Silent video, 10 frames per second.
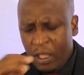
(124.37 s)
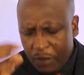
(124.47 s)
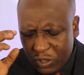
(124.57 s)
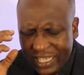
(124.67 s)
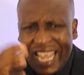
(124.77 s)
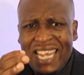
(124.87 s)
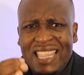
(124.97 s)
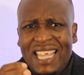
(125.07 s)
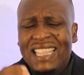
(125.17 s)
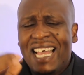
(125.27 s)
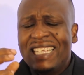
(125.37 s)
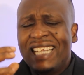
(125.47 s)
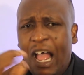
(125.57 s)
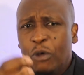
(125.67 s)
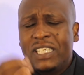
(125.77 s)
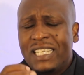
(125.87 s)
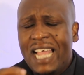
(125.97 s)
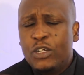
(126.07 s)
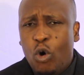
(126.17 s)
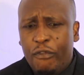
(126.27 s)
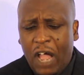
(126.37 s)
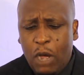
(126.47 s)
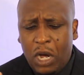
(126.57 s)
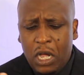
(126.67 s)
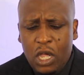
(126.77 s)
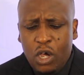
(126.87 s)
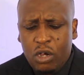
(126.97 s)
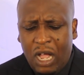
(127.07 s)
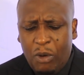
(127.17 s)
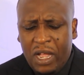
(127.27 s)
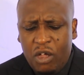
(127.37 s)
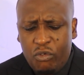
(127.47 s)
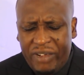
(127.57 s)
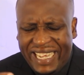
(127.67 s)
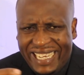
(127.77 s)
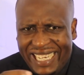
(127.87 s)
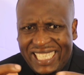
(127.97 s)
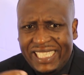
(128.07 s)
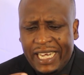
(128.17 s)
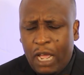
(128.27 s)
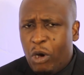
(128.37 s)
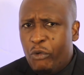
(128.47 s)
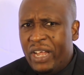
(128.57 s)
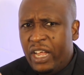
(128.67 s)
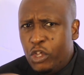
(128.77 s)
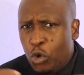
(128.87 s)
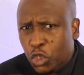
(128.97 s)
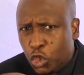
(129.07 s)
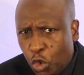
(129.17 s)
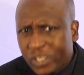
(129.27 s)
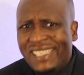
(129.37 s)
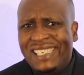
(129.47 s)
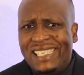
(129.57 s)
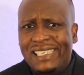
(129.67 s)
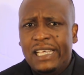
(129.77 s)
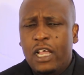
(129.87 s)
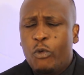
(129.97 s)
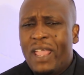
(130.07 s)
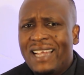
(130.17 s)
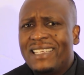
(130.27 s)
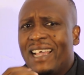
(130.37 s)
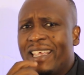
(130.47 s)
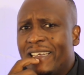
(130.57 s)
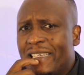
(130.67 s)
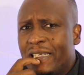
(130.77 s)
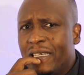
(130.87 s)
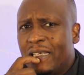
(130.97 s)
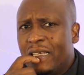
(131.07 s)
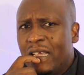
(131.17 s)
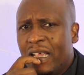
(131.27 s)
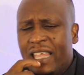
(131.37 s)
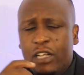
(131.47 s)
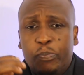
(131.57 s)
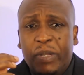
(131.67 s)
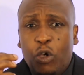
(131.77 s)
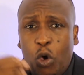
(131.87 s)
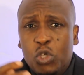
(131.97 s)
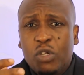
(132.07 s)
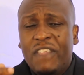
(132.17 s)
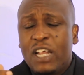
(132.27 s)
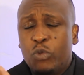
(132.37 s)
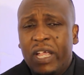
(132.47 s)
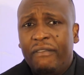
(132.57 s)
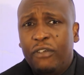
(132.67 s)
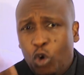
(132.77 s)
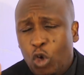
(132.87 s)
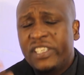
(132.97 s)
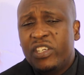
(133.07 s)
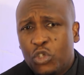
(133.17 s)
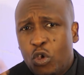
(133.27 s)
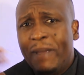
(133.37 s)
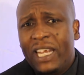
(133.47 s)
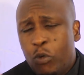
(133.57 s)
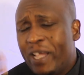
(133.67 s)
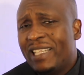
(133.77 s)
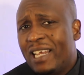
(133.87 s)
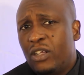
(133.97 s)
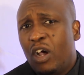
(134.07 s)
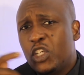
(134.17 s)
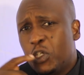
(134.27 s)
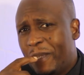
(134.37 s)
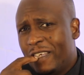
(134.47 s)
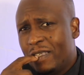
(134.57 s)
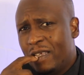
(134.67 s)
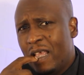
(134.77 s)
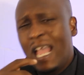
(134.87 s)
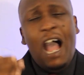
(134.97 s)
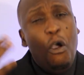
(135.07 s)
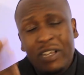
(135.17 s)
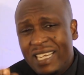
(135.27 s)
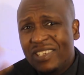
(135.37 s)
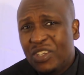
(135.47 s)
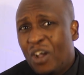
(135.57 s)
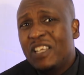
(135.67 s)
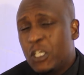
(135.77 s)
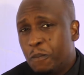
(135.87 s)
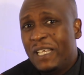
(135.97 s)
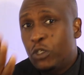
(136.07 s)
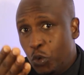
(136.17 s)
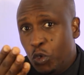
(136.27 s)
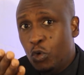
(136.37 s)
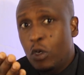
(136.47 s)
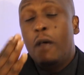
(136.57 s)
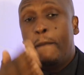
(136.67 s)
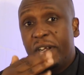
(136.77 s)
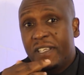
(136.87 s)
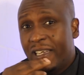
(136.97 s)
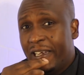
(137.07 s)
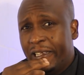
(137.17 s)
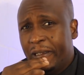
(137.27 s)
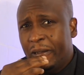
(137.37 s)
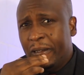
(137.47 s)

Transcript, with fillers: Because anything that is outside of our our religion, our religiosity, we attack it. That because of that we have lost so many ways that God speaks. How does God speak to you personally?